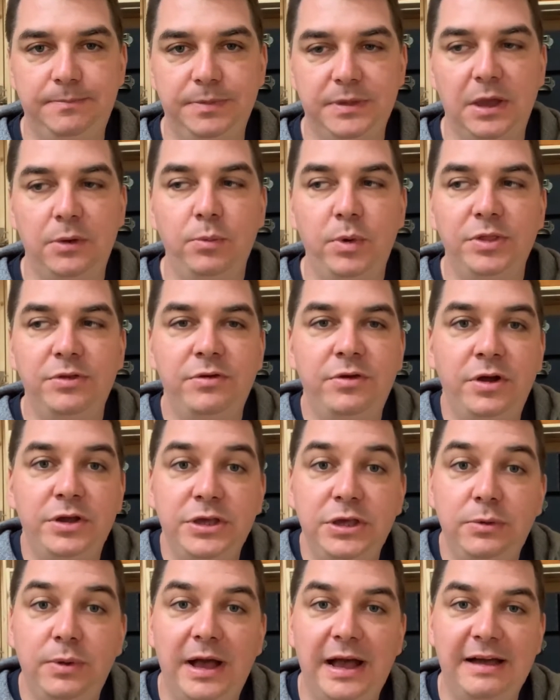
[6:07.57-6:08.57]
and whether or not
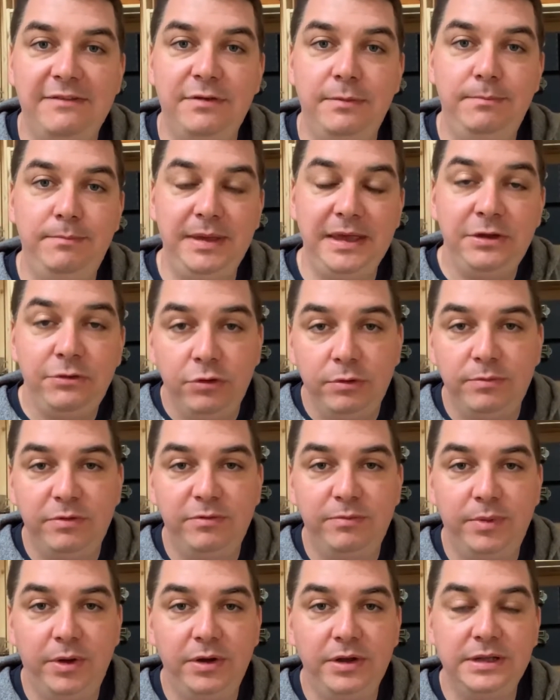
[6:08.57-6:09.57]
you have a big group
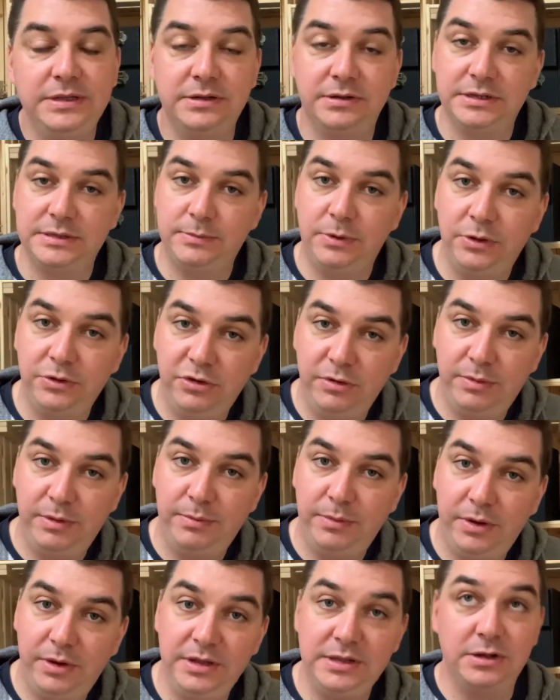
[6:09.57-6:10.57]
of boys or a small group of
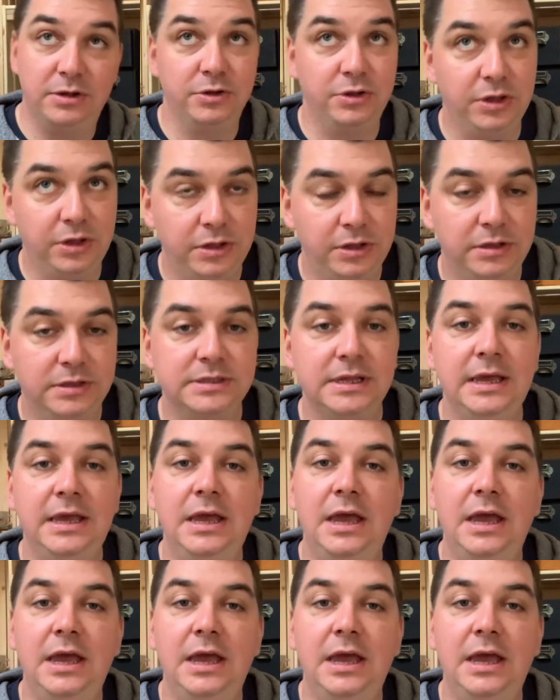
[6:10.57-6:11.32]
boys or girls,